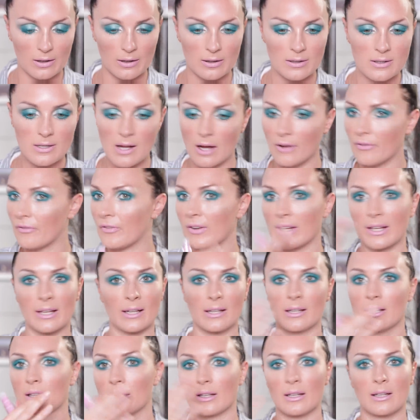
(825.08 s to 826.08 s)

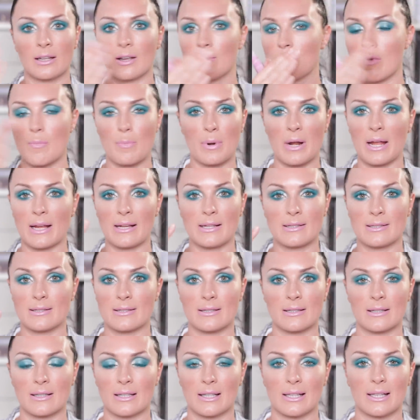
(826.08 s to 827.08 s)
nothing can
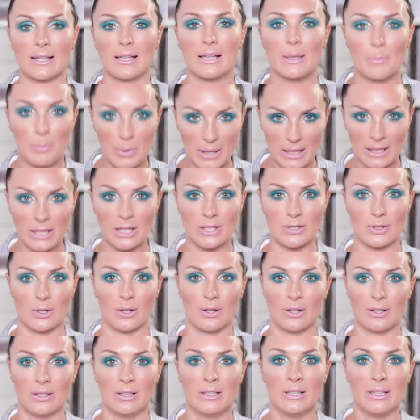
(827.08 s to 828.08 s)
replace Pinker
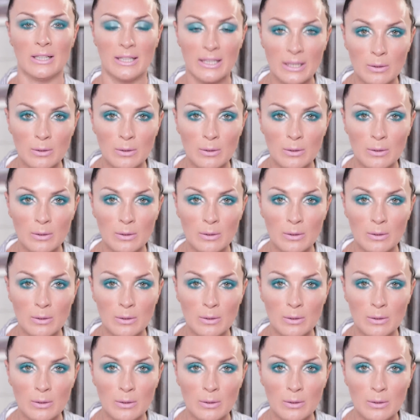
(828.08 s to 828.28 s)
Dot.